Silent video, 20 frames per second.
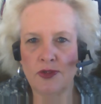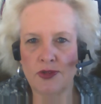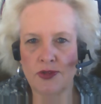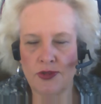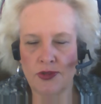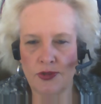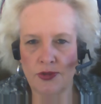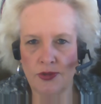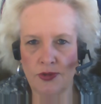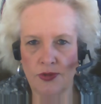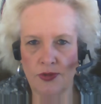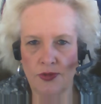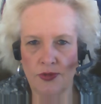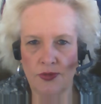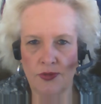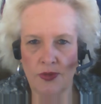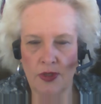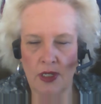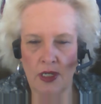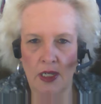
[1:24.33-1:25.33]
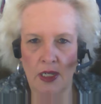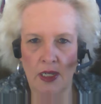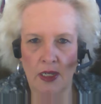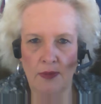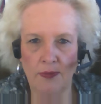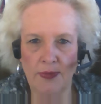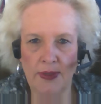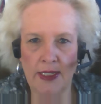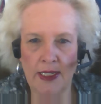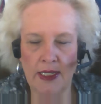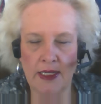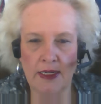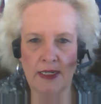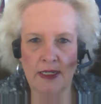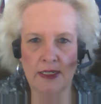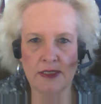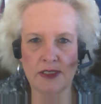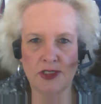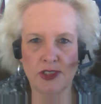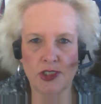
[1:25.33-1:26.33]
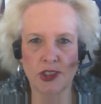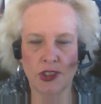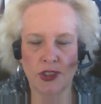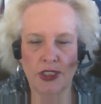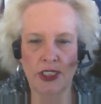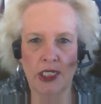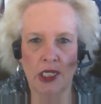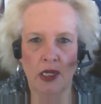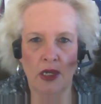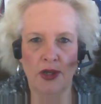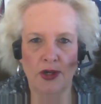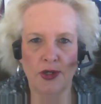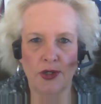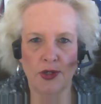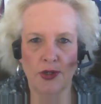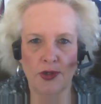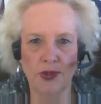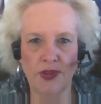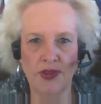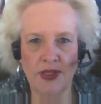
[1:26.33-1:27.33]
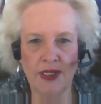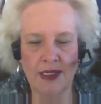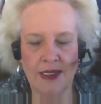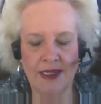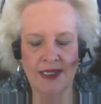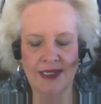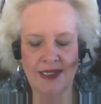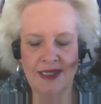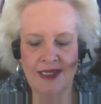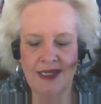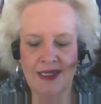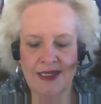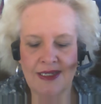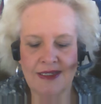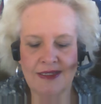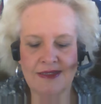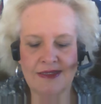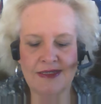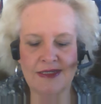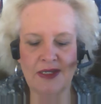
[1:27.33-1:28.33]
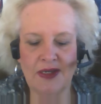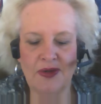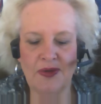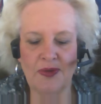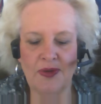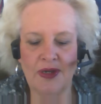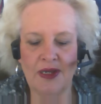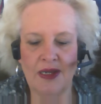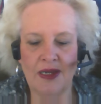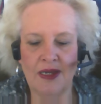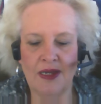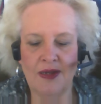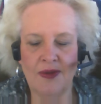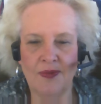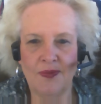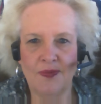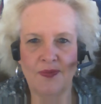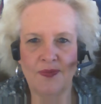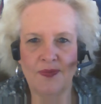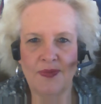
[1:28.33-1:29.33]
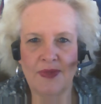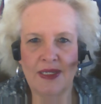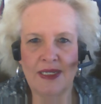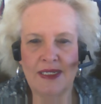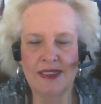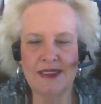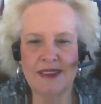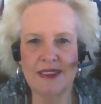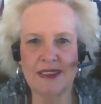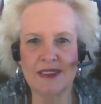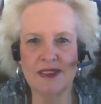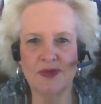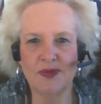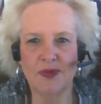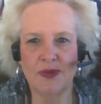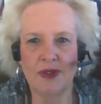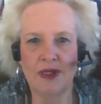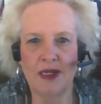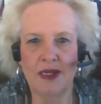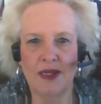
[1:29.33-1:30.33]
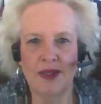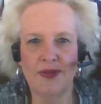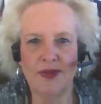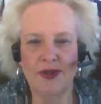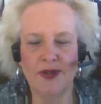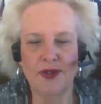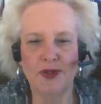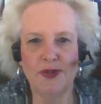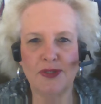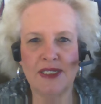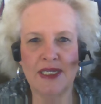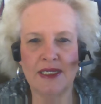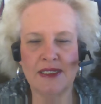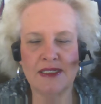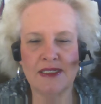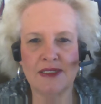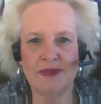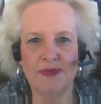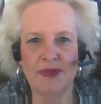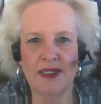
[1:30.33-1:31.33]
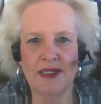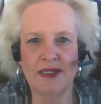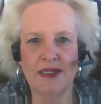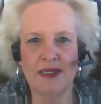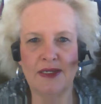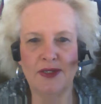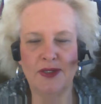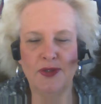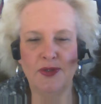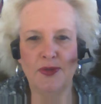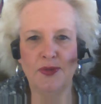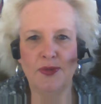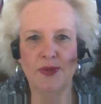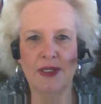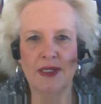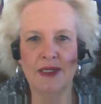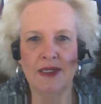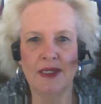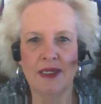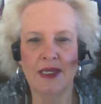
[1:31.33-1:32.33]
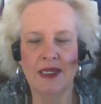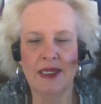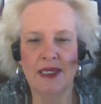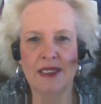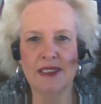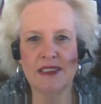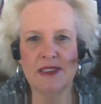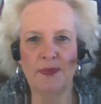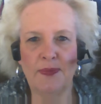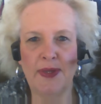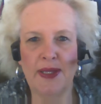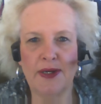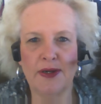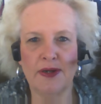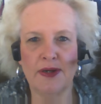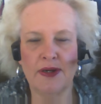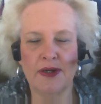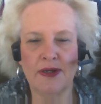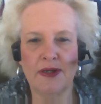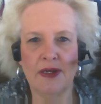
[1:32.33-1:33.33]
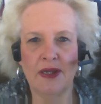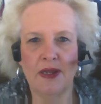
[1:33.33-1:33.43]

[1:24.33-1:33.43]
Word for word: to begin his journey on earth. So he says the New Testament is a better